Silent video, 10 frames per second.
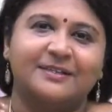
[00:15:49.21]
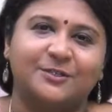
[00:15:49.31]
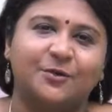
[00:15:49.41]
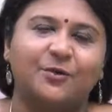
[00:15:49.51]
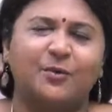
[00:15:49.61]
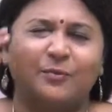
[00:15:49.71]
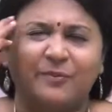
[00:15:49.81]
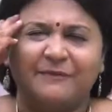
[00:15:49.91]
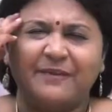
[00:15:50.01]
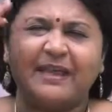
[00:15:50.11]
So
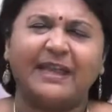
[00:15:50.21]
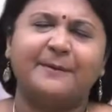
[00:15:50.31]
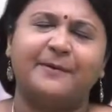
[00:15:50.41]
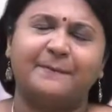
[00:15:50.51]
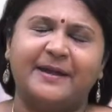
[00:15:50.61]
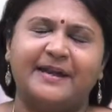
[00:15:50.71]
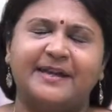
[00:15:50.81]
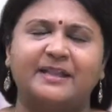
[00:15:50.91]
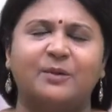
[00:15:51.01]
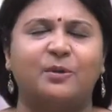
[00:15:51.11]
when we keep
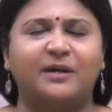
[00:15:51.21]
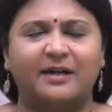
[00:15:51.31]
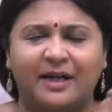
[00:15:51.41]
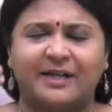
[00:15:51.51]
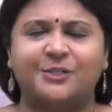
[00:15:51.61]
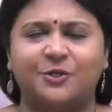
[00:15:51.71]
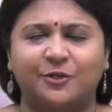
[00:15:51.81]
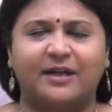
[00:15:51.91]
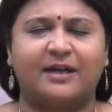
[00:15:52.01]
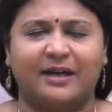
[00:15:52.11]
repeating the word
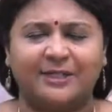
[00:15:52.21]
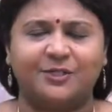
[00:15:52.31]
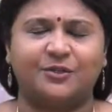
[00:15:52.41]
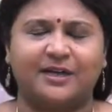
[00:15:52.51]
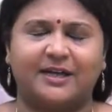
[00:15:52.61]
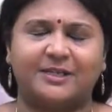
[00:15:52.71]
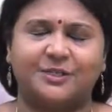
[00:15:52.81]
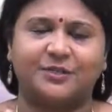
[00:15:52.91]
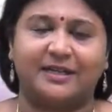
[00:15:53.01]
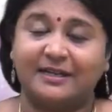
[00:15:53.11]
Achyutha, Achyutha,
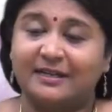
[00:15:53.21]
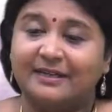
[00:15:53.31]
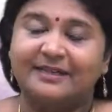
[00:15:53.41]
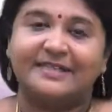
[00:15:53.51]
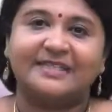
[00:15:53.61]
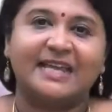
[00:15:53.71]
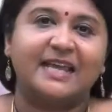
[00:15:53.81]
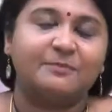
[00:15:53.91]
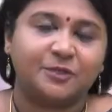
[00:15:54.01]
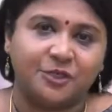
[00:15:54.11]
Achyutha, the
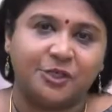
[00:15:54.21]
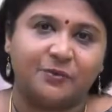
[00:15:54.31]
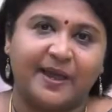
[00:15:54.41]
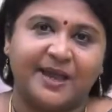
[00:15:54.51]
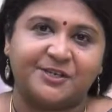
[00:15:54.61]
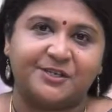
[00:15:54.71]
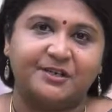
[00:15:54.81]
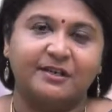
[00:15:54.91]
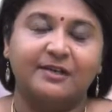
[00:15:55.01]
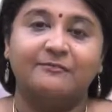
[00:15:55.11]
same
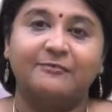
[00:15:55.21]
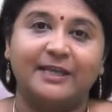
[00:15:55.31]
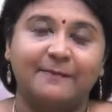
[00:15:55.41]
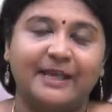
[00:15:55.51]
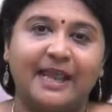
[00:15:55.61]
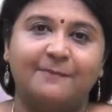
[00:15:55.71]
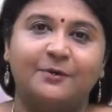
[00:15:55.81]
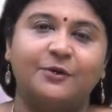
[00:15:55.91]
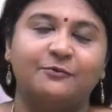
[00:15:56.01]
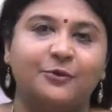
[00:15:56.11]
situation, we'll be
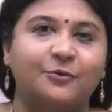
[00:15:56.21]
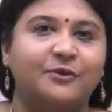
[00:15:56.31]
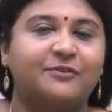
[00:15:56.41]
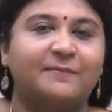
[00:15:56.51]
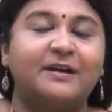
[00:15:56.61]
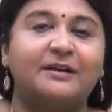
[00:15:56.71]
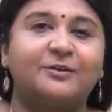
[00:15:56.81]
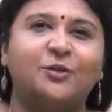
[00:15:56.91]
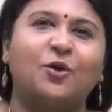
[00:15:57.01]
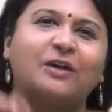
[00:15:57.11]
able to view it from a
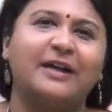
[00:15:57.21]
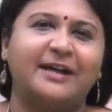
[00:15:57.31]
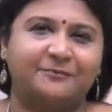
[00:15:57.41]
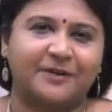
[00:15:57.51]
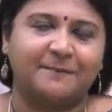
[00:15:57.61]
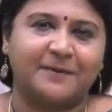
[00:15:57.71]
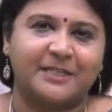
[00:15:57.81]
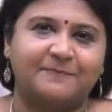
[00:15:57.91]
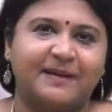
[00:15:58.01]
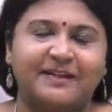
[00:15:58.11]
totally different
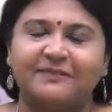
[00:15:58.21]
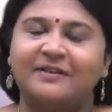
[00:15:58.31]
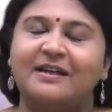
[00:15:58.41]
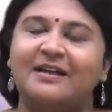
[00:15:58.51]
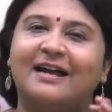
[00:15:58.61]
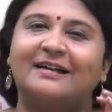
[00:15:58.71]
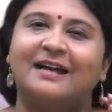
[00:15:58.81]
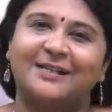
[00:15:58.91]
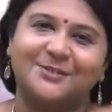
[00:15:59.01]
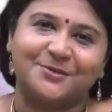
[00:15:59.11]
perspective, and
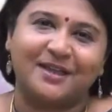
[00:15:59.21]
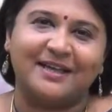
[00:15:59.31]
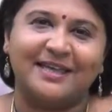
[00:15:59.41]
Achyutha